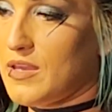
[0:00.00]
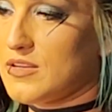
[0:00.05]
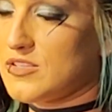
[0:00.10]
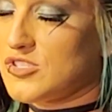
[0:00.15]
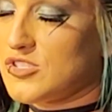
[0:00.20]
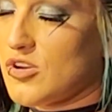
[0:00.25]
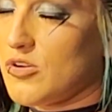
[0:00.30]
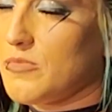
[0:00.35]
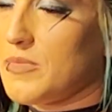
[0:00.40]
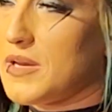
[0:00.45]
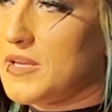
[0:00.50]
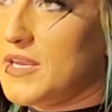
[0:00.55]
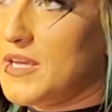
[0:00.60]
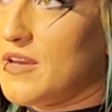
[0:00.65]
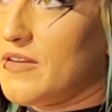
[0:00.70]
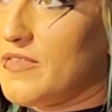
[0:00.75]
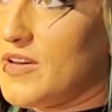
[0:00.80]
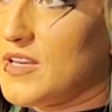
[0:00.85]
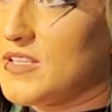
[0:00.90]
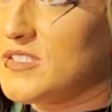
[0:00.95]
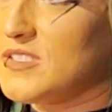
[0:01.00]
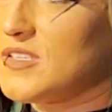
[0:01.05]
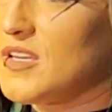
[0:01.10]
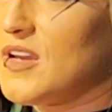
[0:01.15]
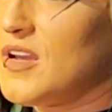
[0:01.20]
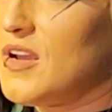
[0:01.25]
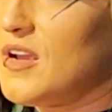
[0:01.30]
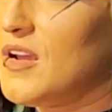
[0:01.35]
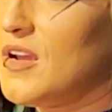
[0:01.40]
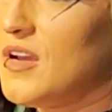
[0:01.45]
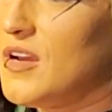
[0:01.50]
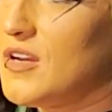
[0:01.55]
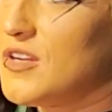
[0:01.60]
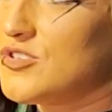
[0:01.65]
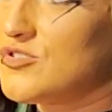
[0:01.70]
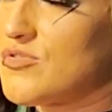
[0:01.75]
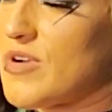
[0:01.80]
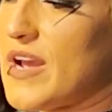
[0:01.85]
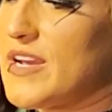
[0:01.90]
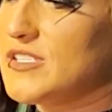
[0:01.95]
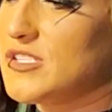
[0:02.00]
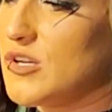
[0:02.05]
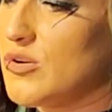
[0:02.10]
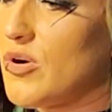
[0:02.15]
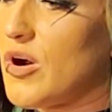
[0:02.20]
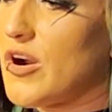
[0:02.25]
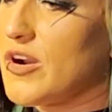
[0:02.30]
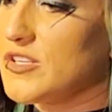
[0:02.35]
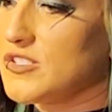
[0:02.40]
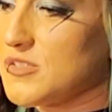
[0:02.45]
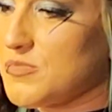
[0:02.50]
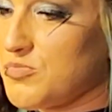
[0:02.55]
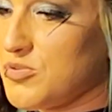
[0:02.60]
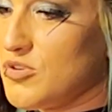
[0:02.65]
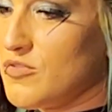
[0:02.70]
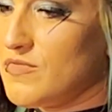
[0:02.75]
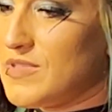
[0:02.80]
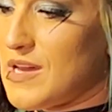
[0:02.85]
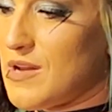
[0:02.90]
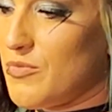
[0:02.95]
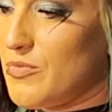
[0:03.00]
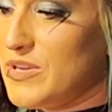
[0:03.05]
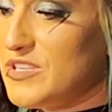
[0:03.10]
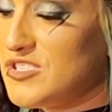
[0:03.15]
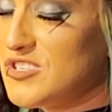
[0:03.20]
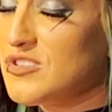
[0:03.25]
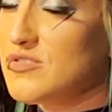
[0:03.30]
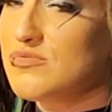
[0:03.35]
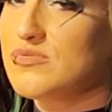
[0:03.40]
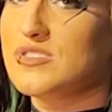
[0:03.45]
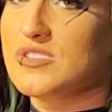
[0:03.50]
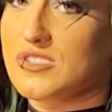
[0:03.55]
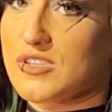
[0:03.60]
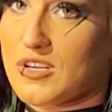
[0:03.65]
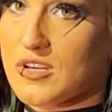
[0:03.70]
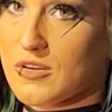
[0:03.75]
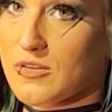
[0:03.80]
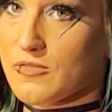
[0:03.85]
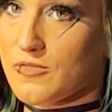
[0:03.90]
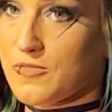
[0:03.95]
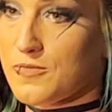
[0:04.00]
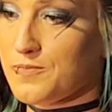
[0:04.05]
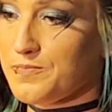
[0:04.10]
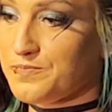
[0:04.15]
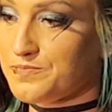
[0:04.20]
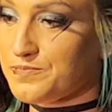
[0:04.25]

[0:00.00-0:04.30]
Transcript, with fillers: so many of us try so hard to prove that we do deserve